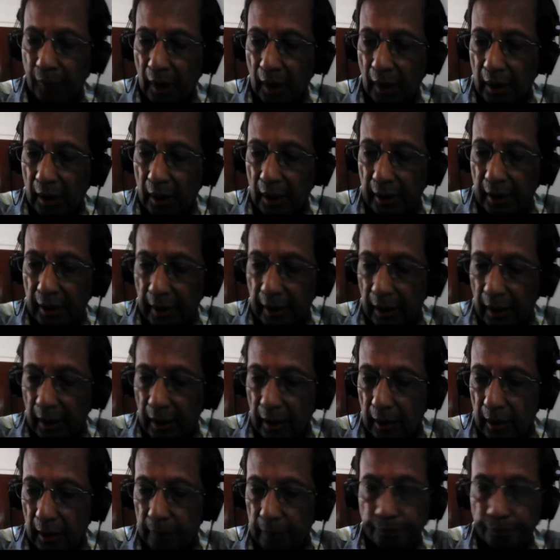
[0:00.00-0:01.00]

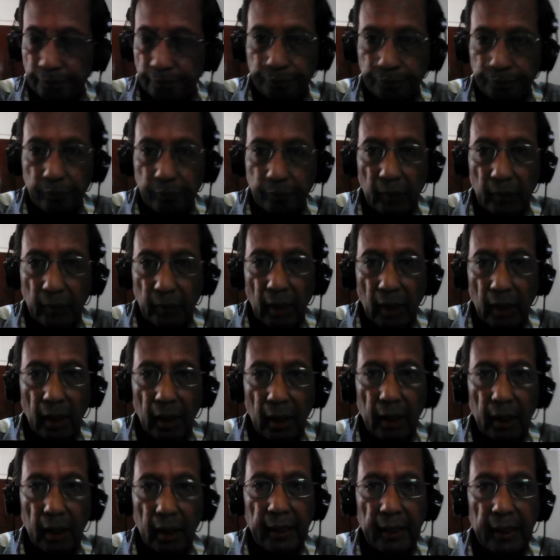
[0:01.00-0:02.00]
Then
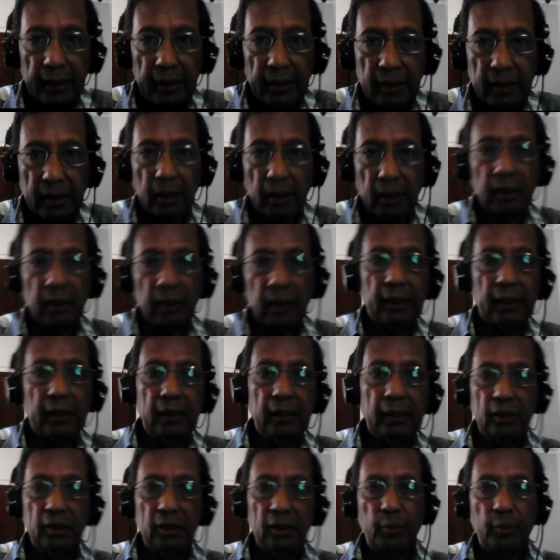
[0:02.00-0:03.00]
next, in
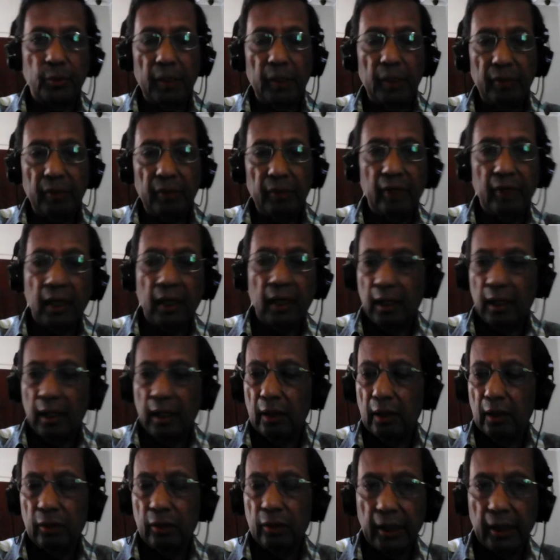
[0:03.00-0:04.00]
this paper, we are
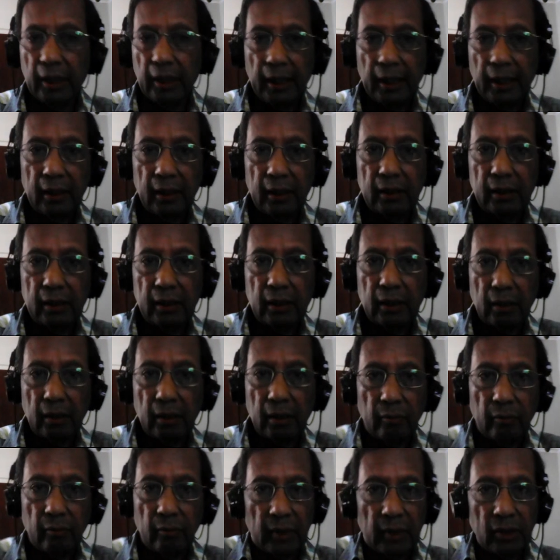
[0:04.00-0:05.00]
looking at
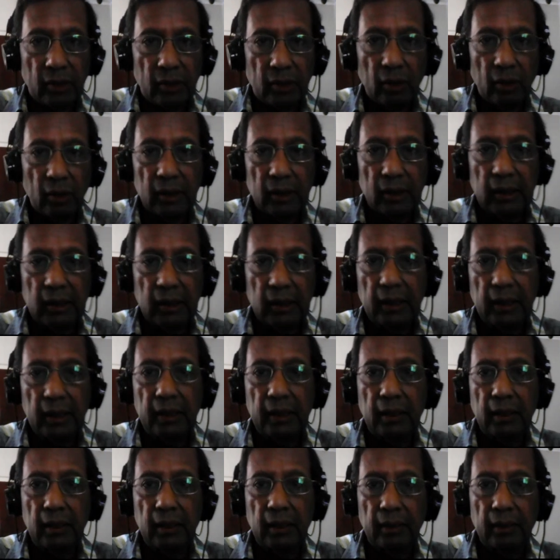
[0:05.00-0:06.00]
what's called
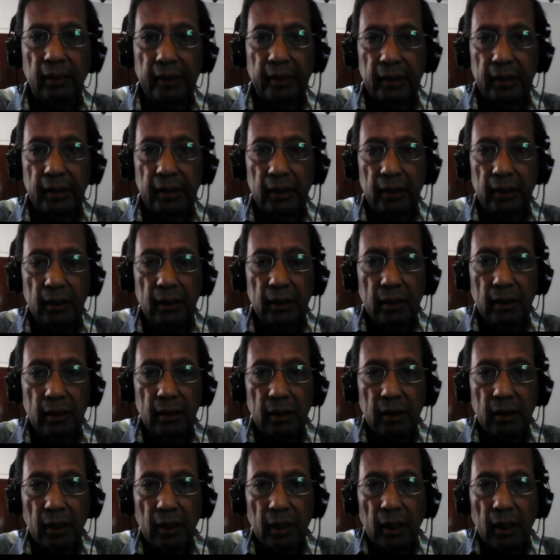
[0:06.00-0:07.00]
conditional returns
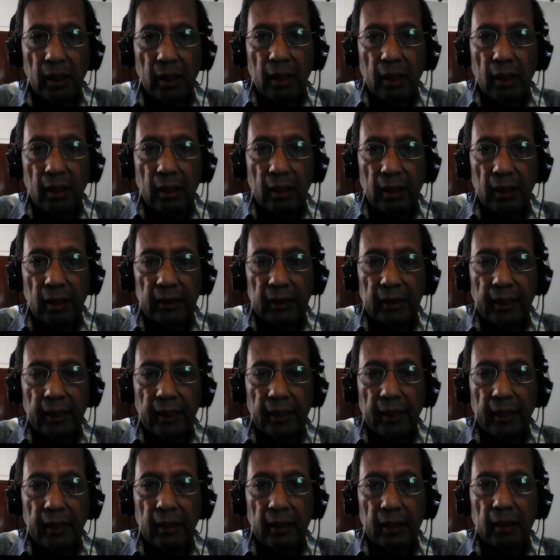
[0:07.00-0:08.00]
rather
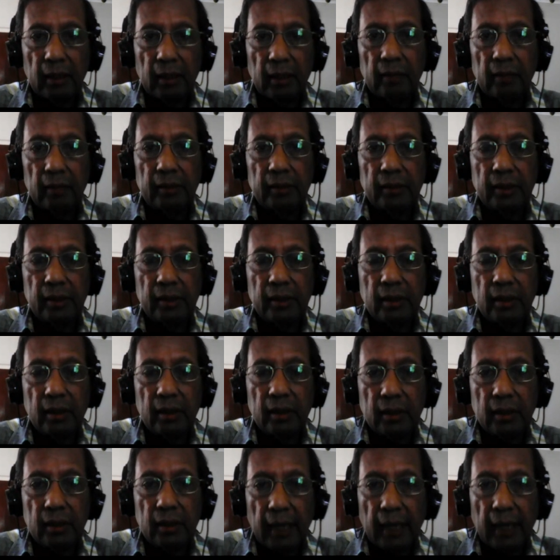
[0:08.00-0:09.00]
than just
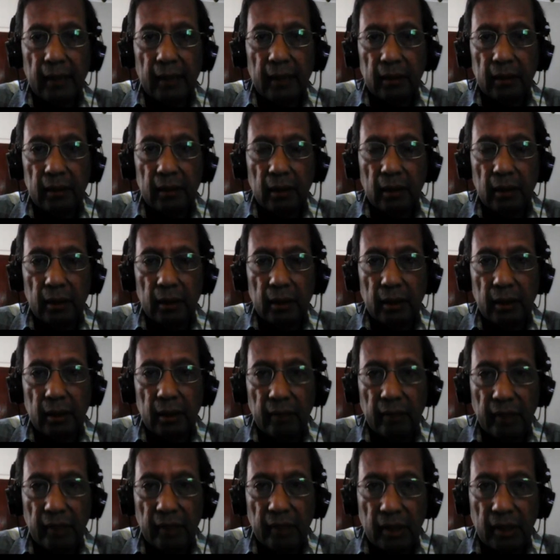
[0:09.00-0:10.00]
standard
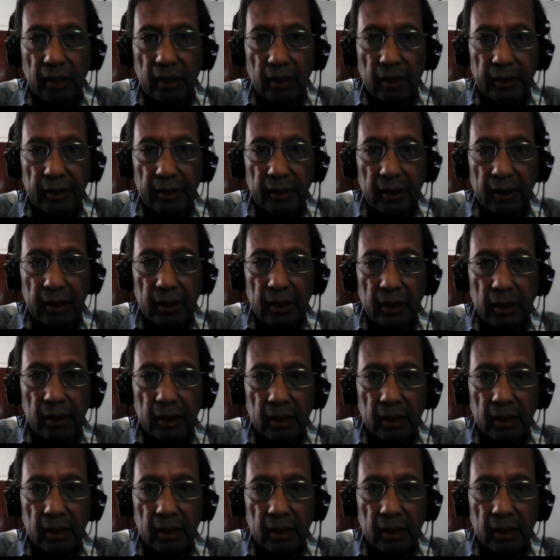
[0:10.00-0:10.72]
conventional returns.